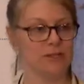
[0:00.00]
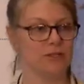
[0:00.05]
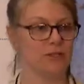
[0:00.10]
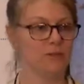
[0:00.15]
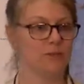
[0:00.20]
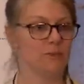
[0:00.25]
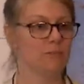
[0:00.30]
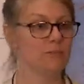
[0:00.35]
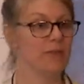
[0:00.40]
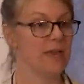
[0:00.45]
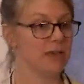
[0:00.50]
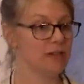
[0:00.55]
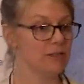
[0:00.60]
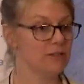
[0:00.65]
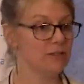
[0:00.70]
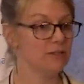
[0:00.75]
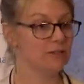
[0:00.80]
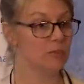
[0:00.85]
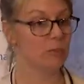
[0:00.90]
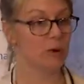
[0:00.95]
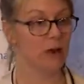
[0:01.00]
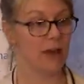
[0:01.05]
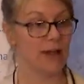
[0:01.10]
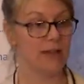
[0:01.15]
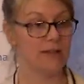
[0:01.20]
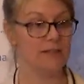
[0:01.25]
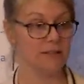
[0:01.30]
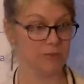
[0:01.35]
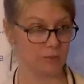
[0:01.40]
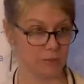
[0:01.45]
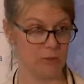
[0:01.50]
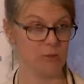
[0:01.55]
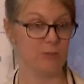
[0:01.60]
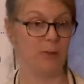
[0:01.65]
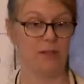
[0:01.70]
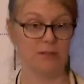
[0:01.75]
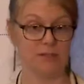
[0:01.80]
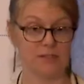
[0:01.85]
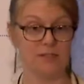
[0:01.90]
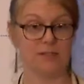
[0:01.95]
to manage surprise and
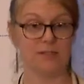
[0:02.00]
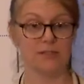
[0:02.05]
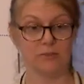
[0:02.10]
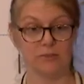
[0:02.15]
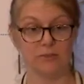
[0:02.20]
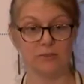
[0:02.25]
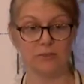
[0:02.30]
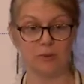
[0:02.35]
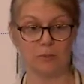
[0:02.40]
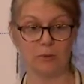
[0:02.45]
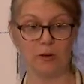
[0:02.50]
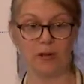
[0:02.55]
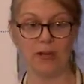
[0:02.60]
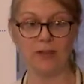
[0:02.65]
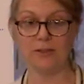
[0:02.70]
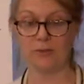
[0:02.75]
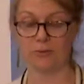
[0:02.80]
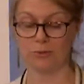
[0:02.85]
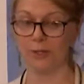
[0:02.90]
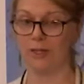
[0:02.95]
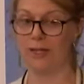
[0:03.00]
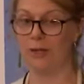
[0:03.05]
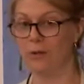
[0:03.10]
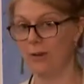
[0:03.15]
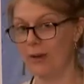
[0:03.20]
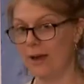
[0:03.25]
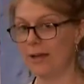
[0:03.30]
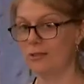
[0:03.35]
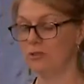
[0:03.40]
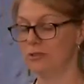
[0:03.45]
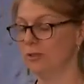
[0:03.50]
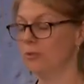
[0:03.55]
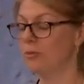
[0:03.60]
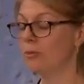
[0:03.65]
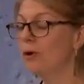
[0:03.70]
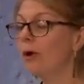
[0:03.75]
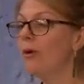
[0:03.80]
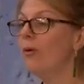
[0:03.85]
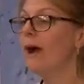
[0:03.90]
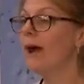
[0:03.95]
responses to surprise, or actually
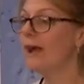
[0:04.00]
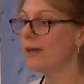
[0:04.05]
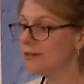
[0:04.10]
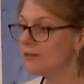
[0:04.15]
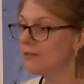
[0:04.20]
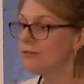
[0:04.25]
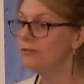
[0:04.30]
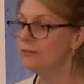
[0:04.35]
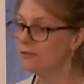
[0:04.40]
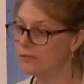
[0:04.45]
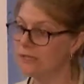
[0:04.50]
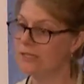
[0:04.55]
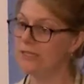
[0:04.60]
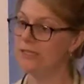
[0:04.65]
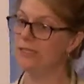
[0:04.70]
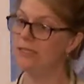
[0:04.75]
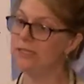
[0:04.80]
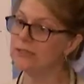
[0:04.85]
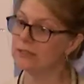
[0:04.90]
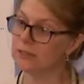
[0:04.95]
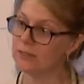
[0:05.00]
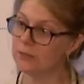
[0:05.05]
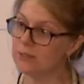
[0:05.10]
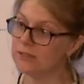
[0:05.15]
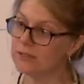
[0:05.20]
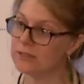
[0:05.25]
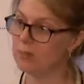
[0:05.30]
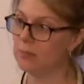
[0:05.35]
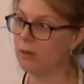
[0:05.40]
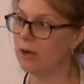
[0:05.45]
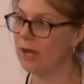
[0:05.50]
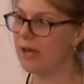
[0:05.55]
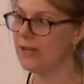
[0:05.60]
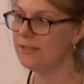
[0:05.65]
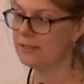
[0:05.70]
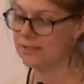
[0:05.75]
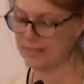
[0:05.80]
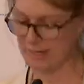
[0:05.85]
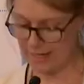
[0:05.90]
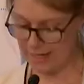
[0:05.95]
proactively dealing with
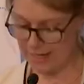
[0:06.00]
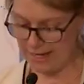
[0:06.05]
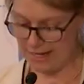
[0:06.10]
surprise.